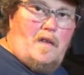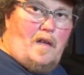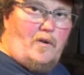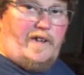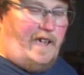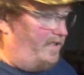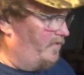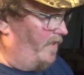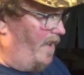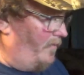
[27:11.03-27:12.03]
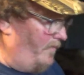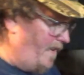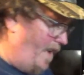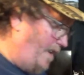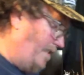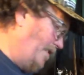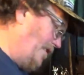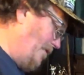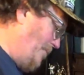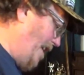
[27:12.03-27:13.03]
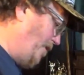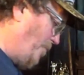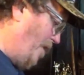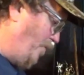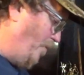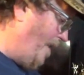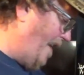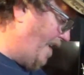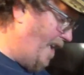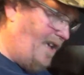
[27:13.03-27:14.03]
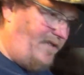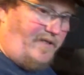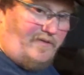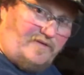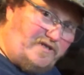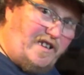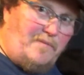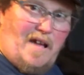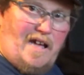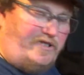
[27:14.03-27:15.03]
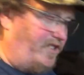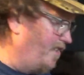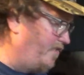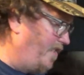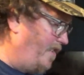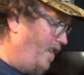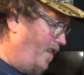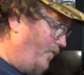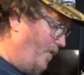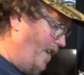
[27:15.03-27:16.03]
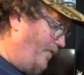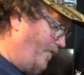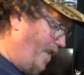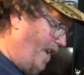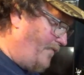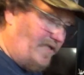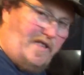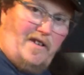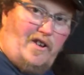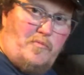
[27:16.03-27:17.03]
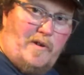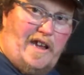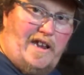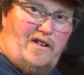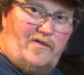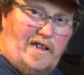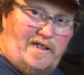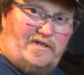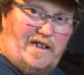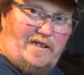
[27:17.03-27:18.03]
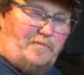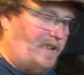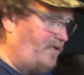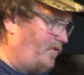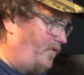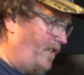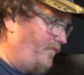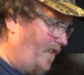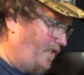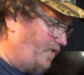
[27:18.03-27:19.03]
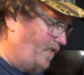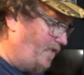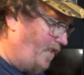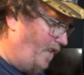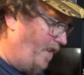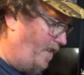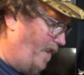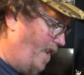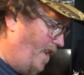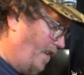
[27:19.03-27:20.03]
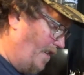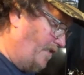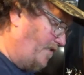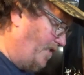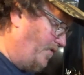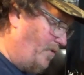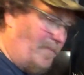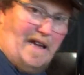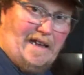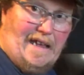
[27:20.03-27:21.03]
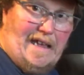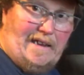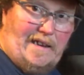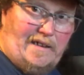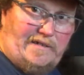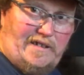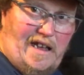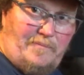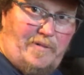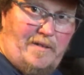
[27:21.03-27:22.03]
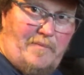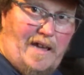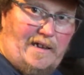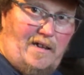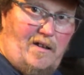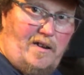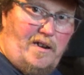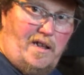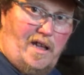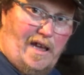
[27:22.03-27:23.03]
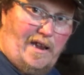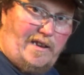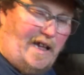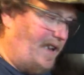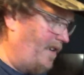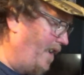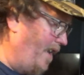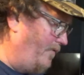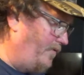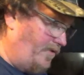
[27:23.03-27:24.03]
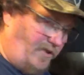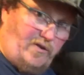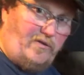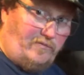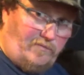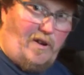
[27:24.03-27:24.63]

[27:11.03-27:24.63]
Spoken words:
Okay, so now we've got the mainspring put back in, semi-adjusted. We have everything lubricated on the inside of the pistol. Everything's good and clean. Got the cylinder back in, got the side plate back on, and tightened down to